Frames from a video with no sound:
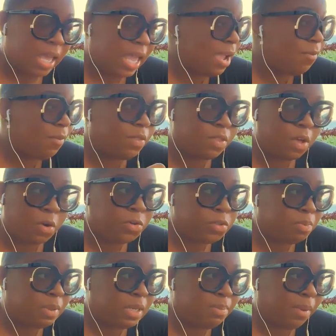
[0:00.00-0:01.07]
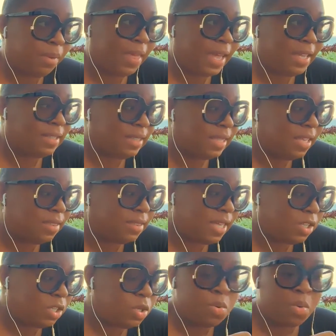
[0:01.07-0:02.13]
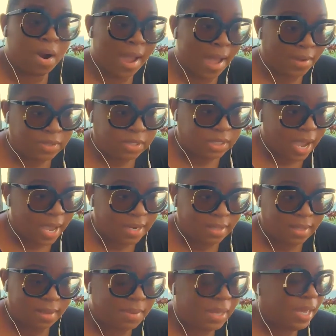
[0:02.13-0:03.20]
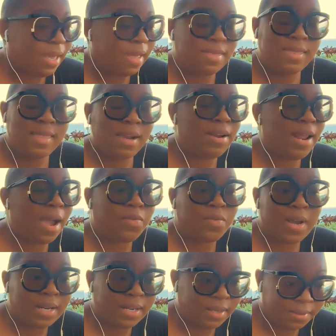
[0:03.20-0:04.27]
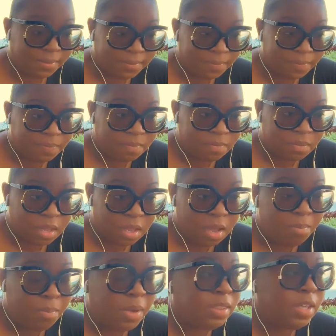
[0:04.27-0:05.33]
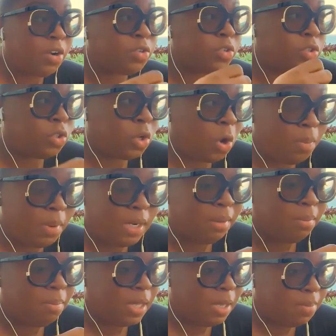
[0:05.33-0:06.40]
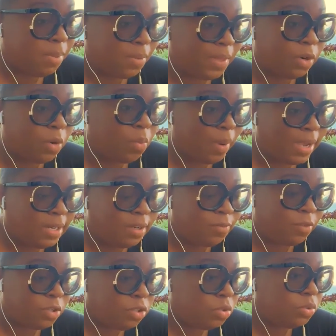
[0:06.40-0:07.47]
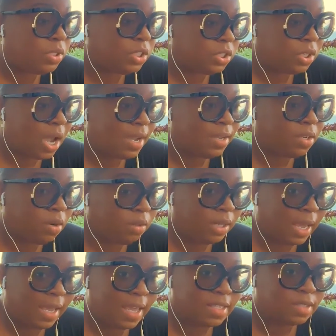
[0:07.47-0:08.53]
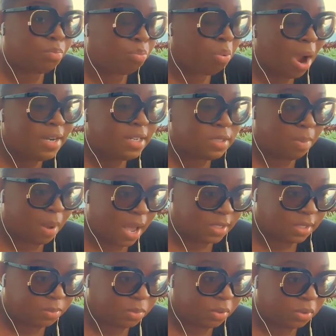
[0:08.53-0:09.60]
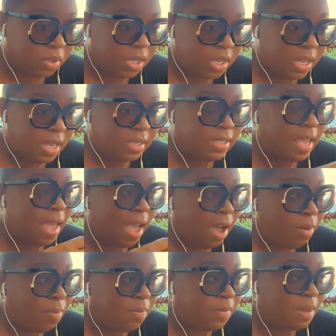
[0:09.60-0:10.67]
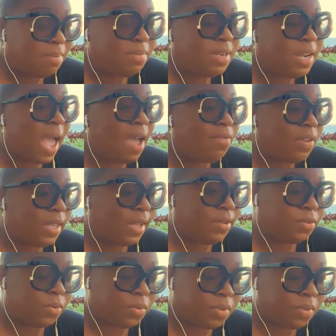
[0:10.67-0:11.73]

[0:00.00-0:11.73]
And for those people that think that you are outshining them, they're not ready. But there are so many people that are waiting for you to shine your light as bright as possible to help them navigate through